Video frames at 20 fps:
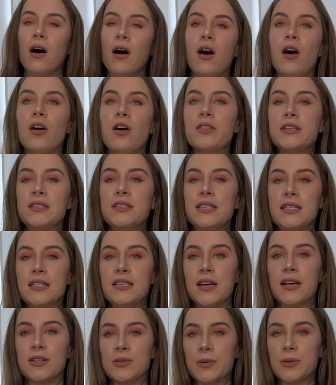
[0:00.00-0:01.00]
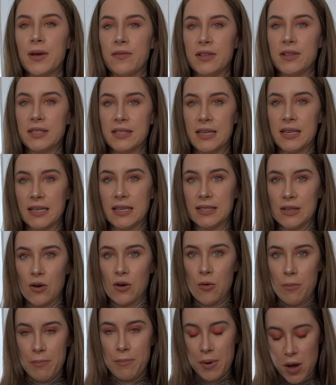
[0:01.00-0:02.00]
all the details. We have this nice
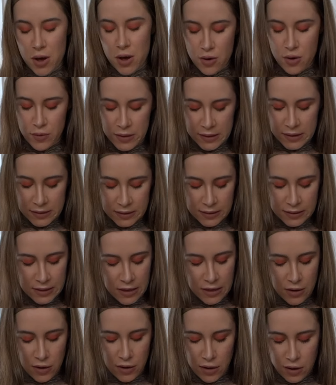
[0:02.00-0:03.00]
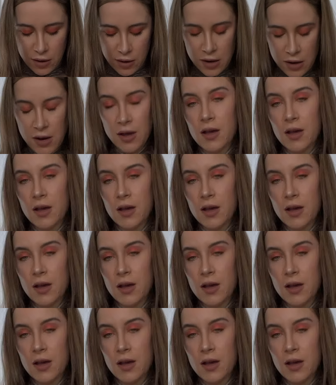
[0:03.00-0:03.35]
little bow in the center,